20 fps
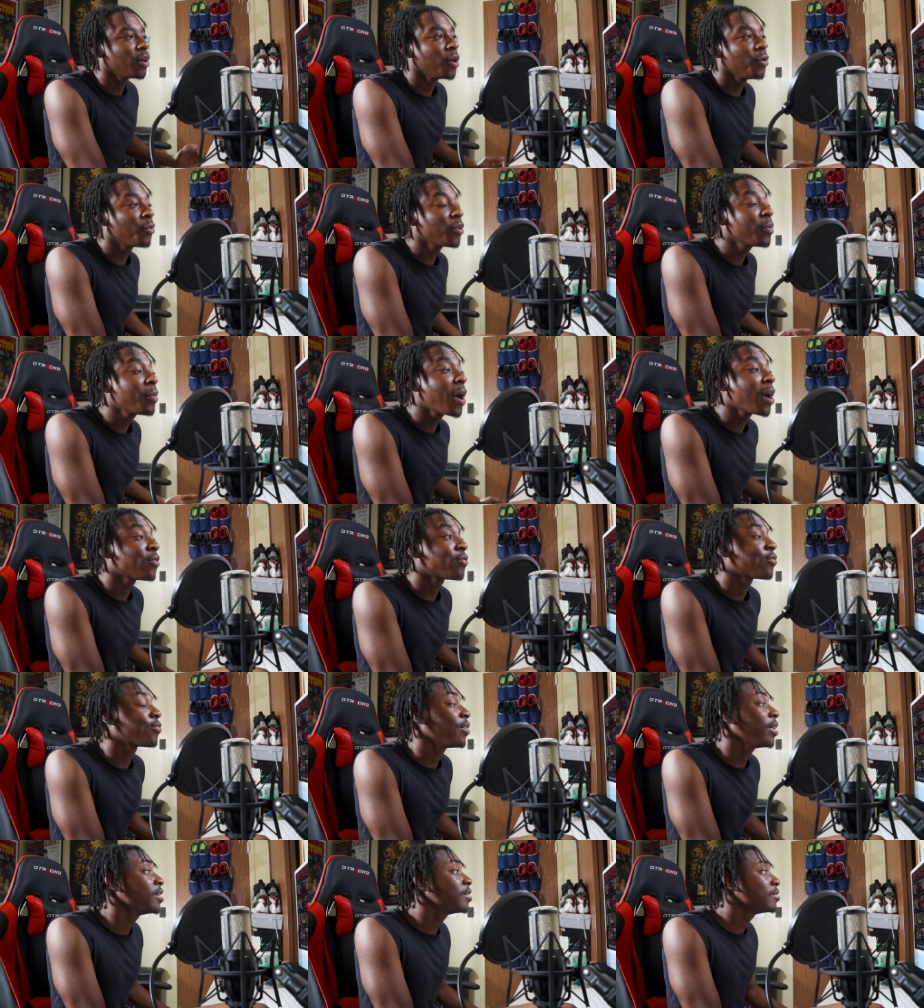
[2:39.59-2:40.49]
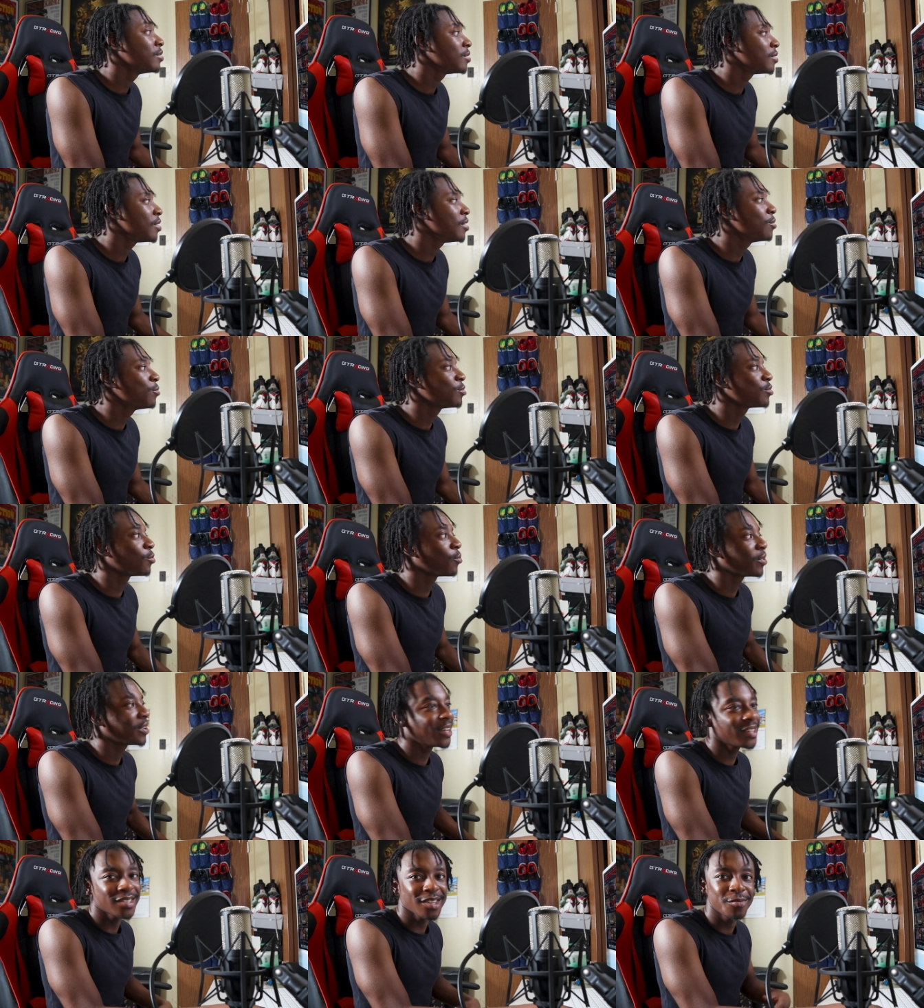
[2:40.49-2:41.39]
And one of my friends, he was the
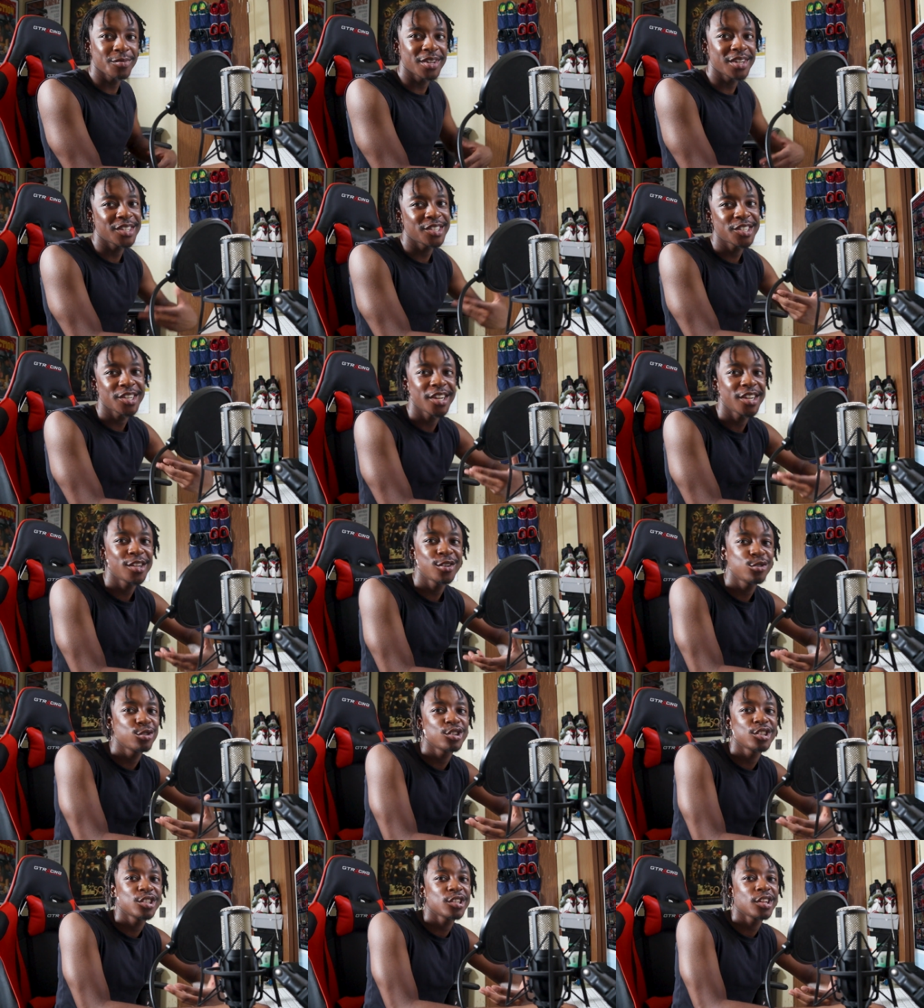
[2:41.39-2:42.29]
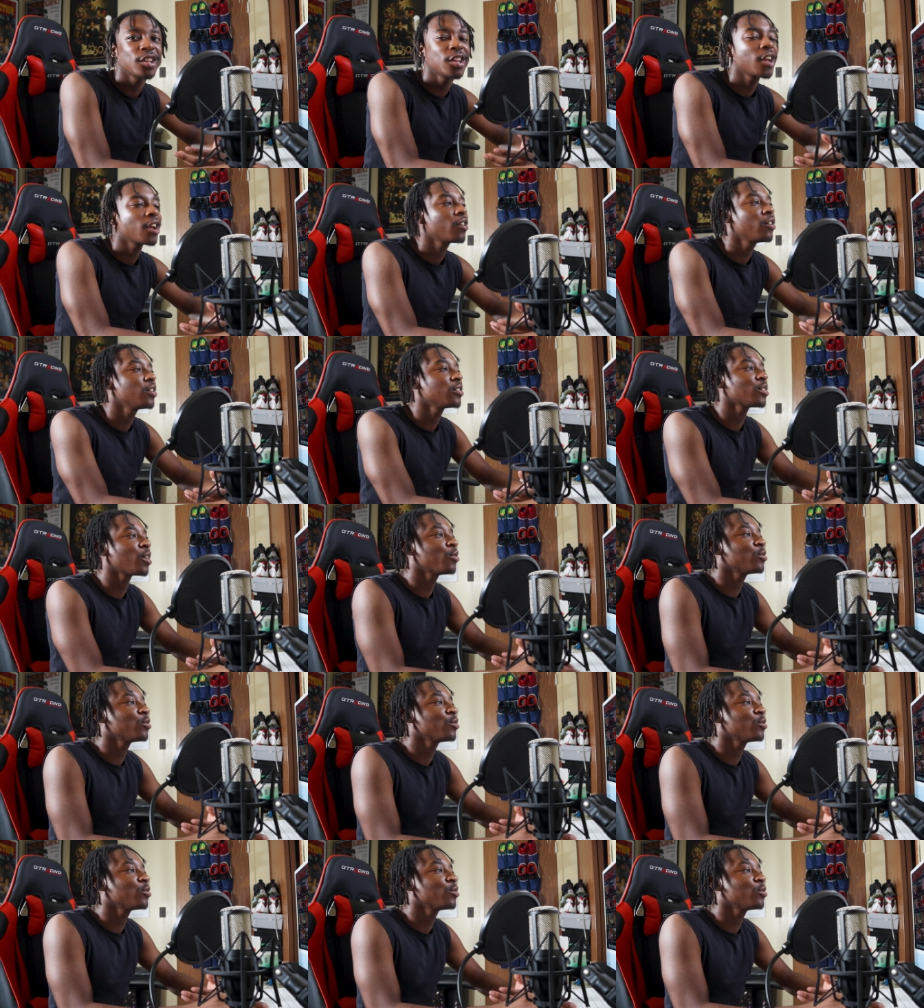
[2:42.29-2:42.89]
one that sent me this shit, and it was just hilarious.